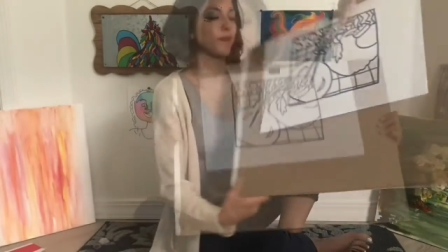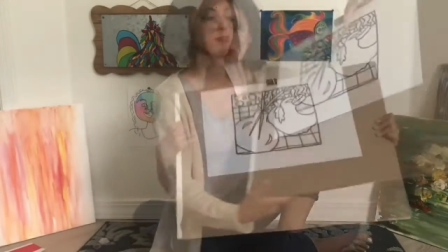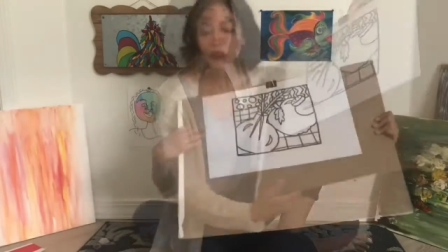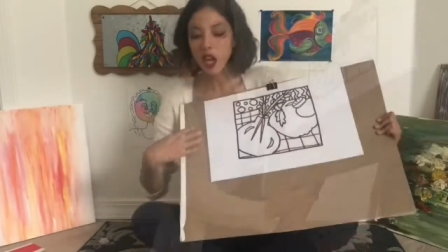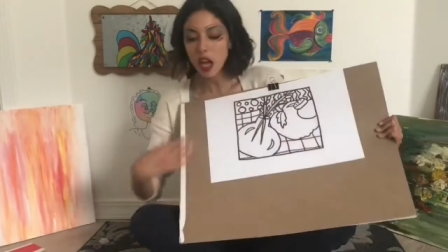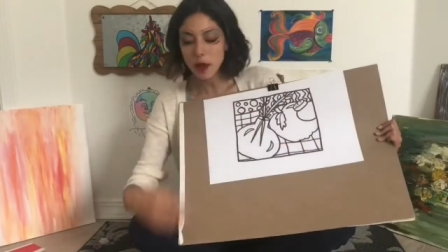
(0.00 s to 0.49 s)

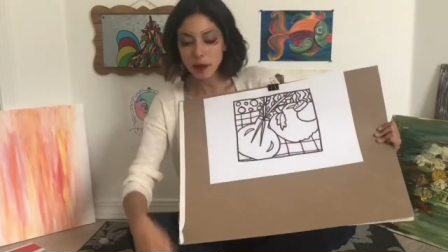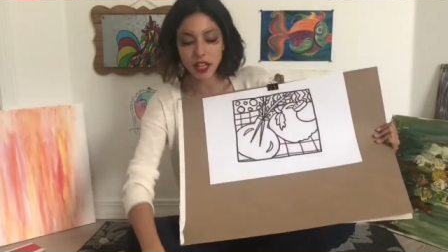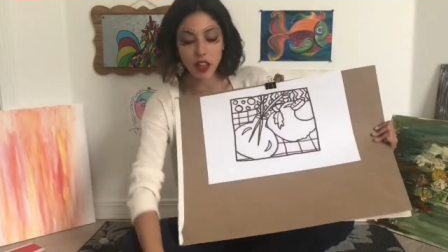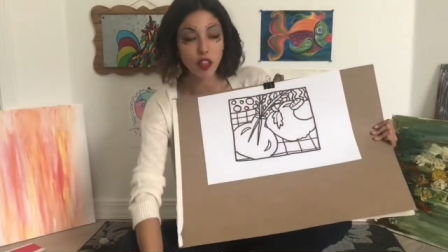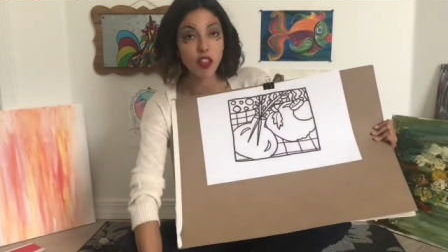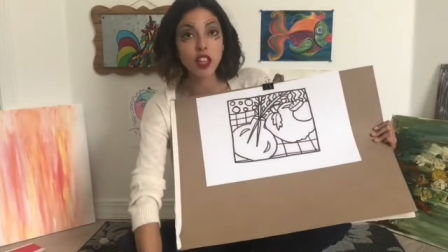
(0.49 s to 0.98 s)
Another
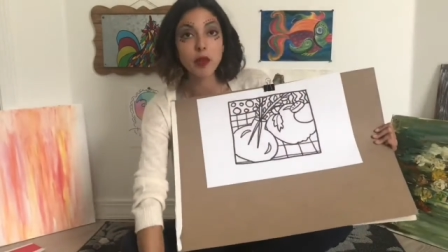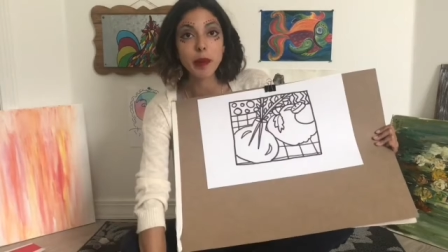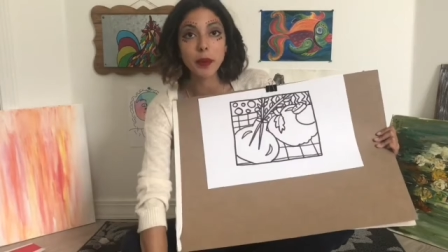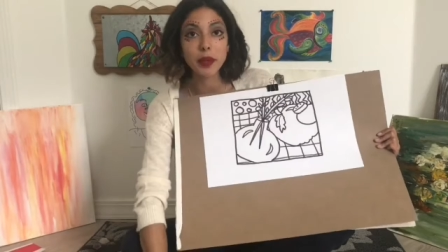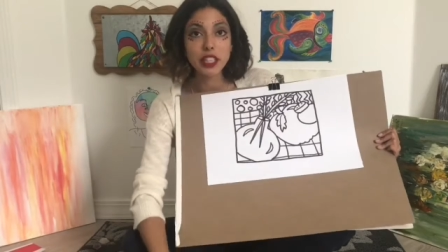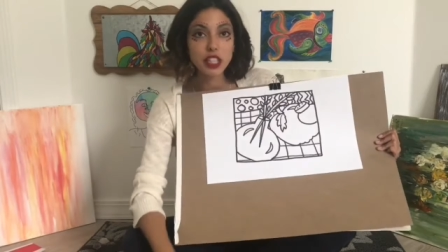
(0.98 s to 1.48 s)
thing you might want
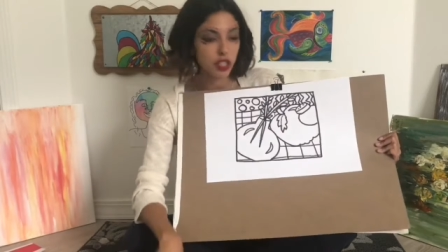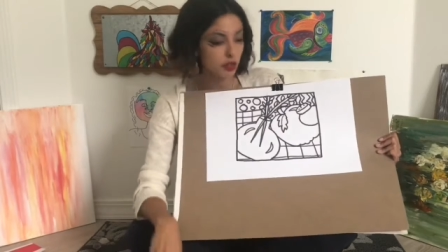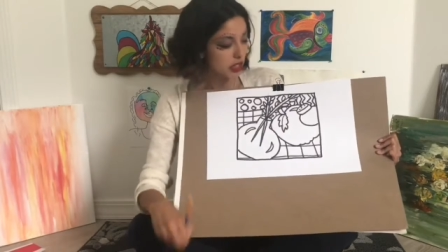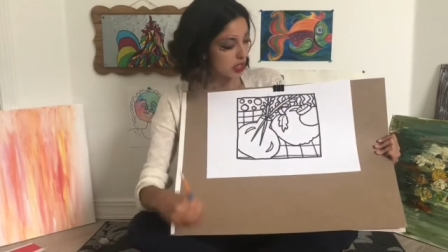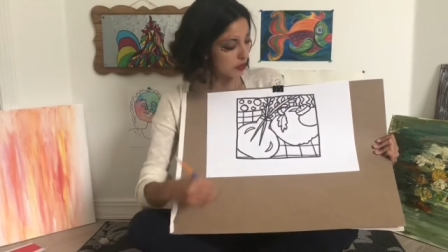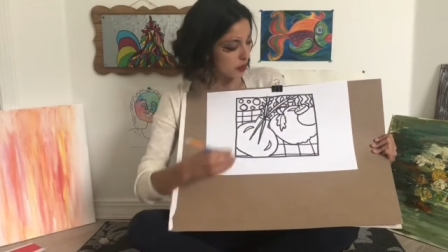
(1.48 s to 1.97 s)
to do is if
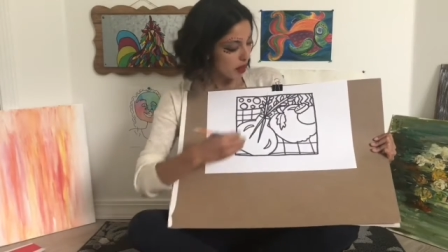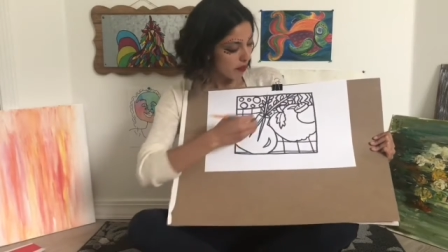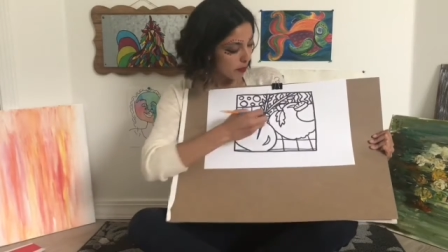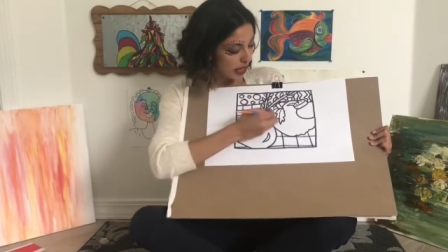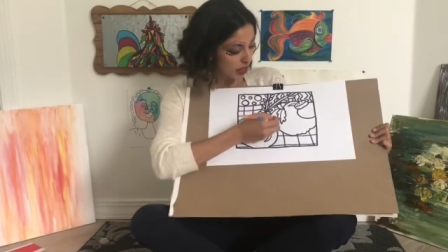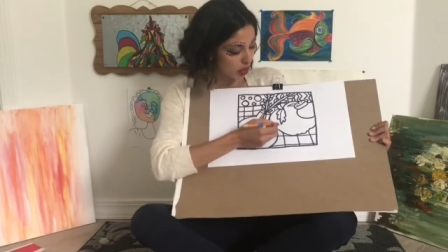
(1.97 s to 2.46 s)
you have
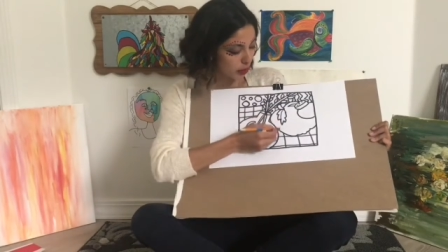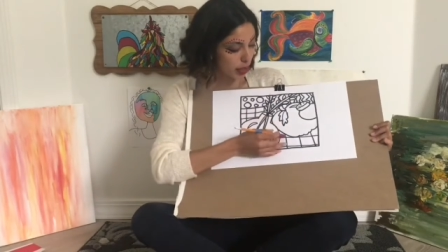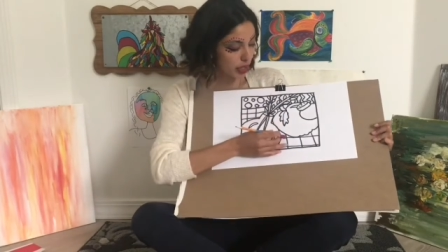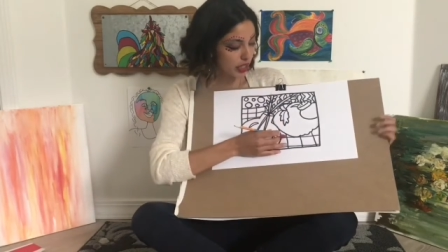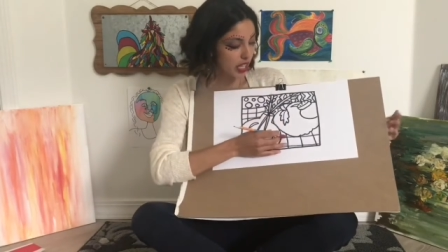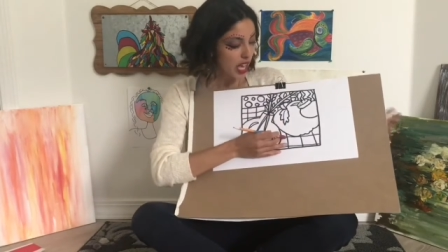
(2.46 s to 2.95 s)
pencil marks
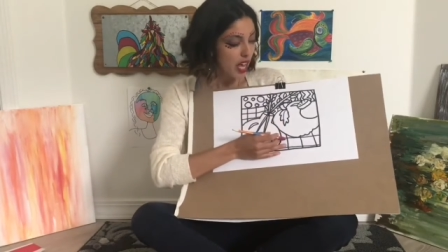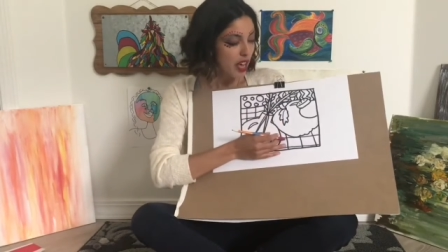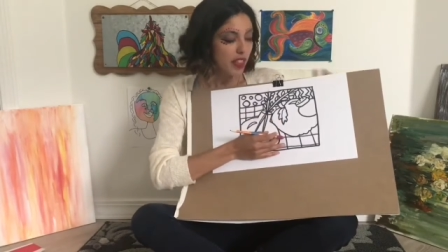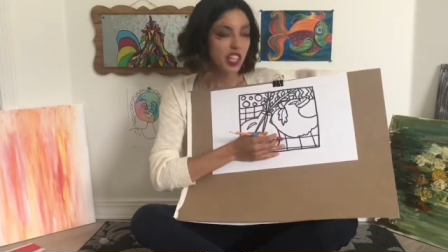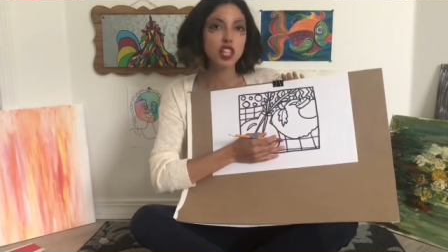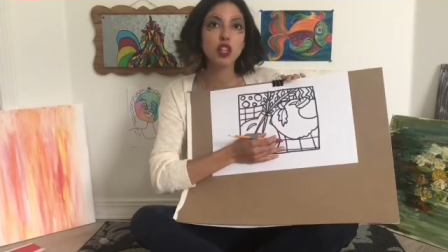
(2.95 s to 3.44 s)
that
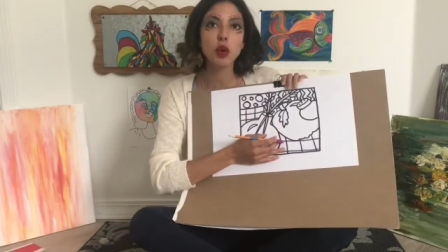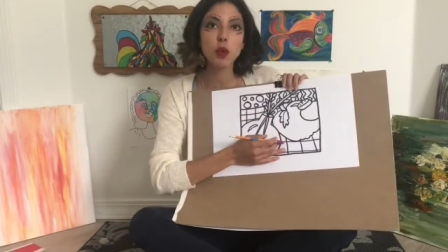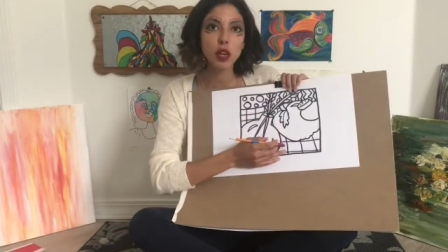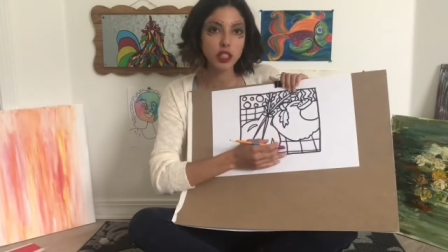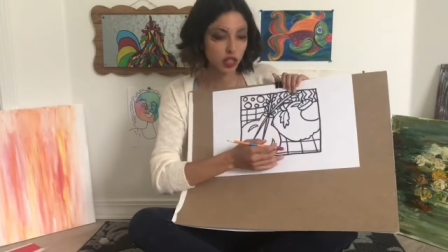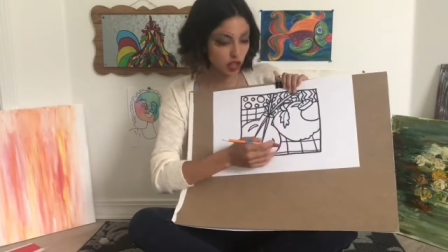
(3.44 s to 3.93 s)
you don't want to
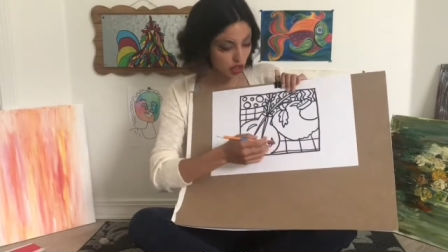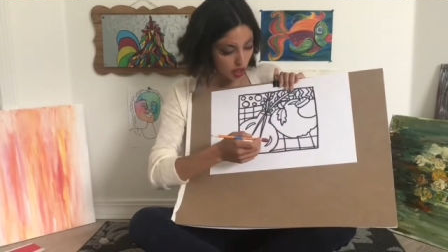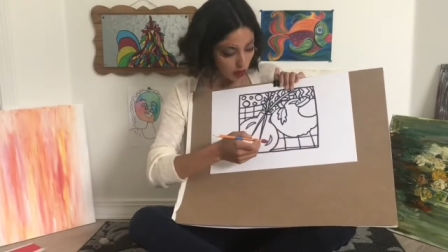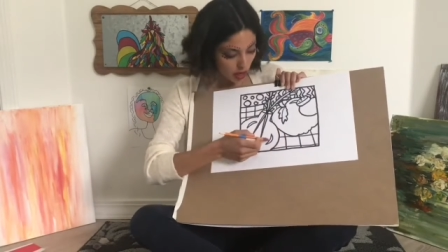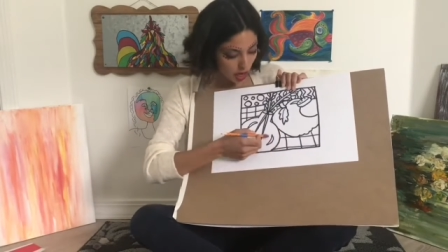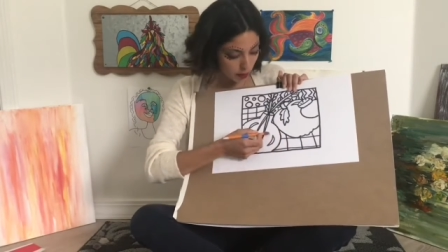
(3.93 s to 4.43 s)
show
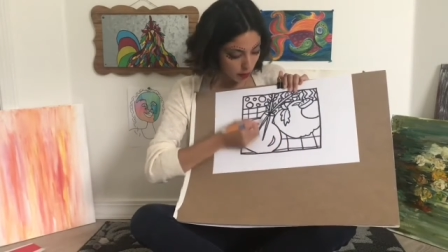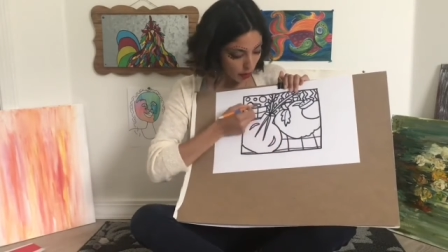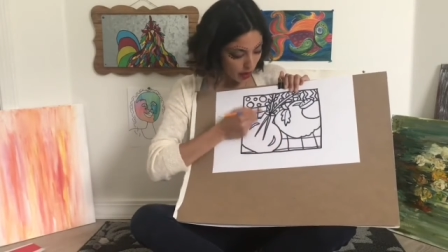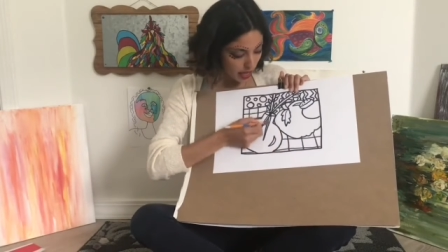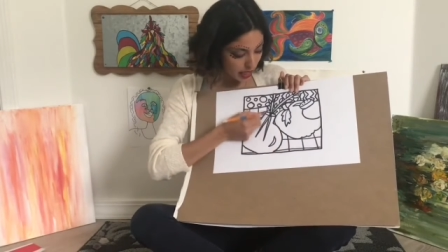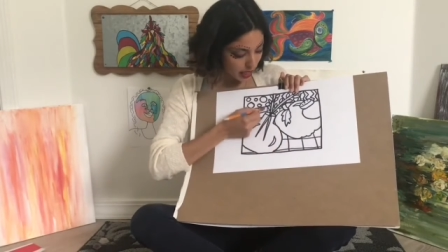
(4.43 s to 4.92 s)
up, go ahead
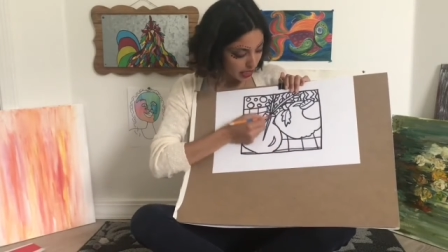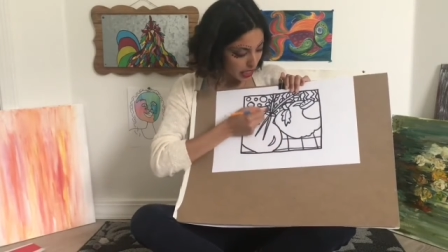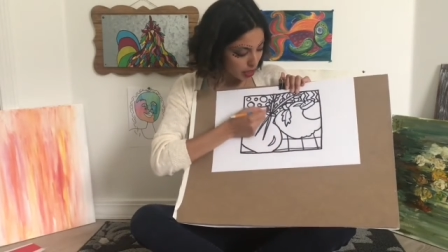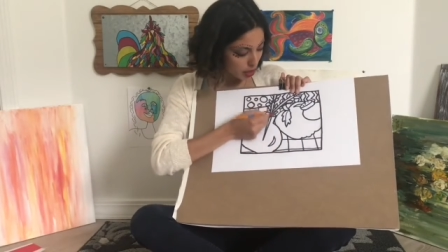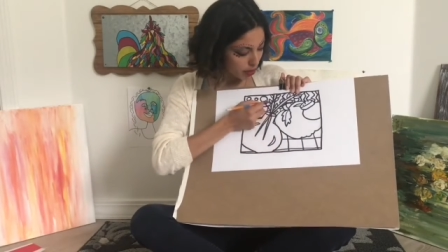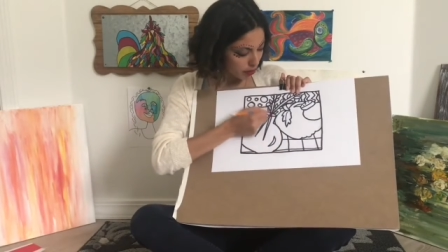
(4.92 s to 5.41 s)
and take your
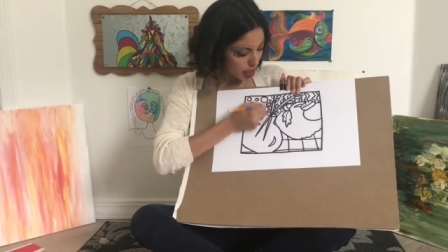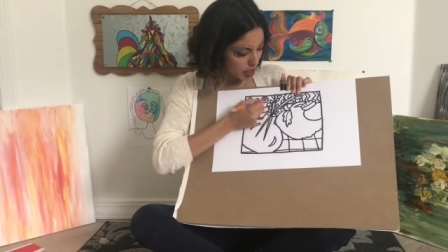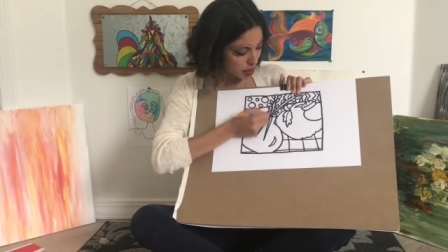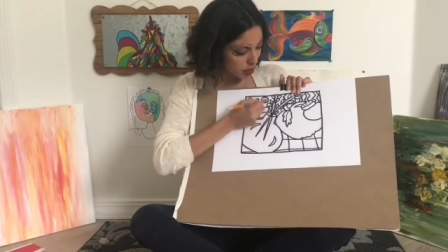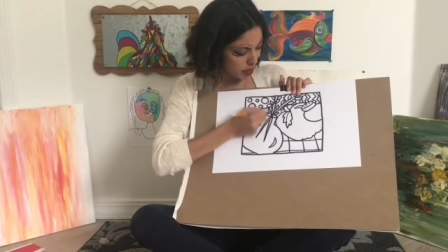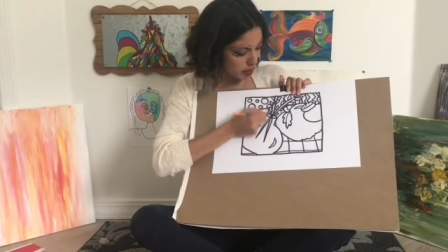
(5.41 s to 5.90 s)
eraser
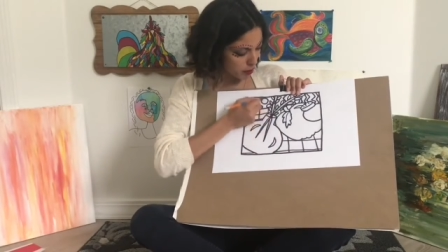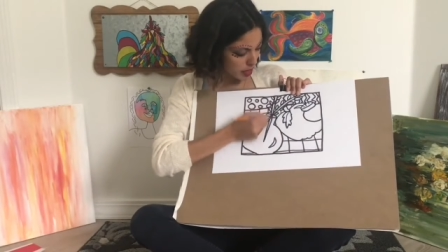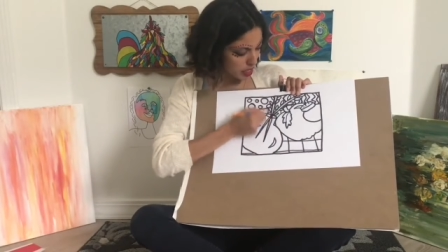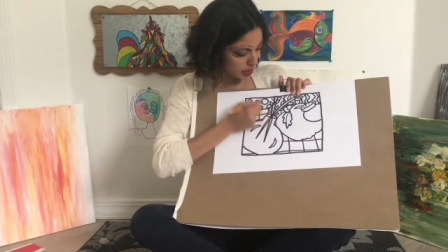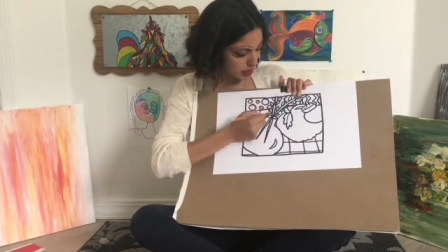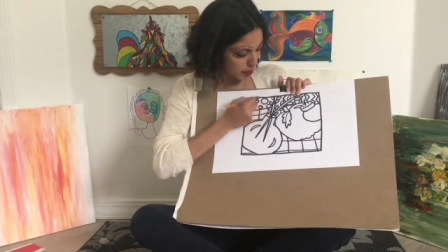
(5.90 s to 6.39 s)
and erase
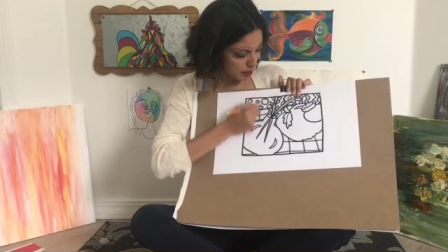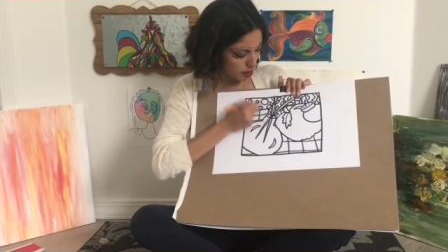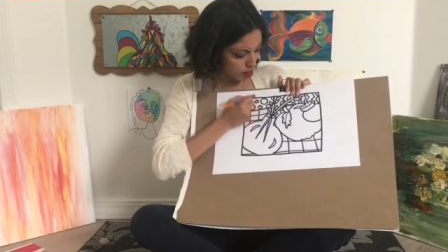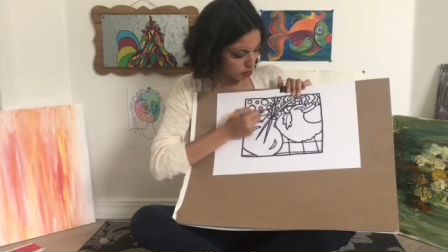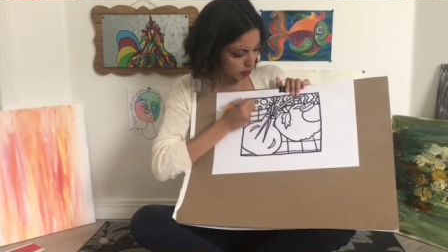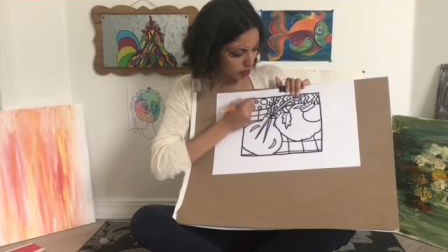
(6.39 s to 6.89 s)
some of those.